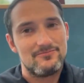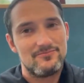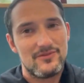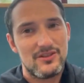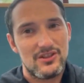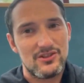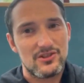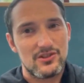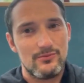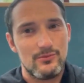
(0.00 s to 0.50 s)

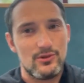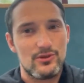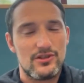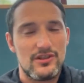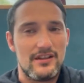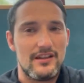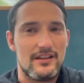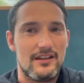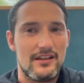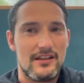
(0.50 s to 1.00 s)
Not so much
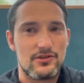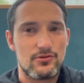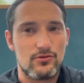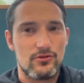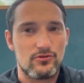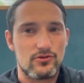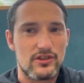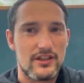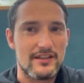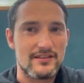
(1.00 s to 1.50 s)
in the
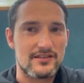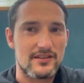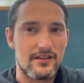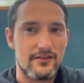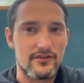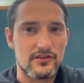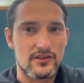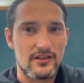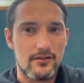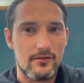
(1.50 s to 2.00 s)
literal sense,
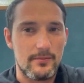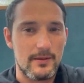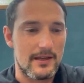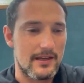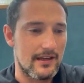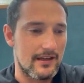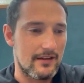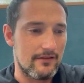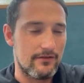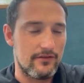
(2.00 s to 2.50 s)
obviously. They'll be
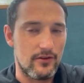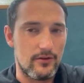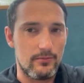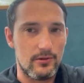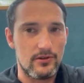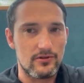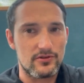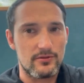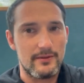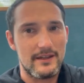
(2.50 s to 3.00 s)
kicking
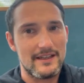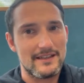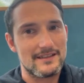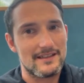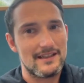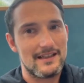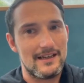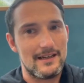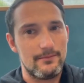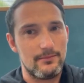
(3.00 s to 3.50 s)
footballs about
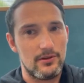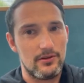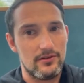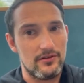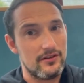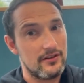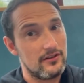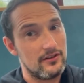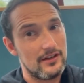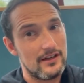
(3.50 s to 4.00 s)
tonight,
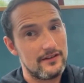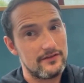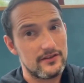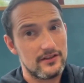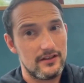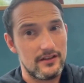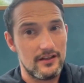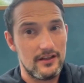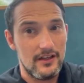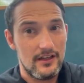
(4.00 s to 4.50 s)
but they're going to have
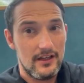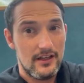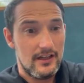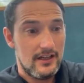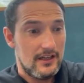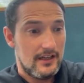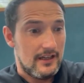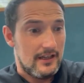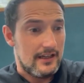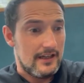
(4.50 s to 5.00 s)
to
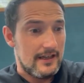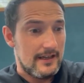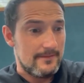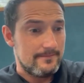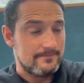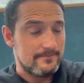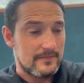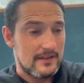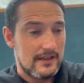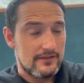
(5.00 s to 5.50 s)

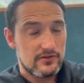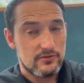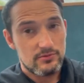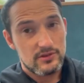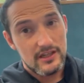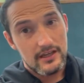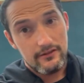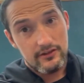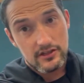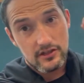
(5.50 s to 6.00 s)
have some
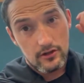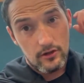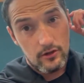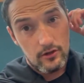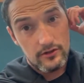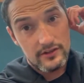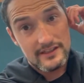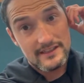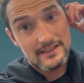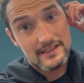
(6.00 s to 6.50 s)
serious
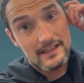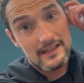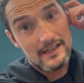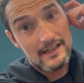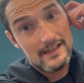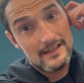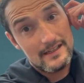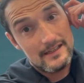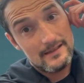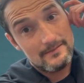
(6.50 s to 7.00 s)
cojones
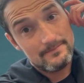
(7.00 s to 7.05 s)
tonight.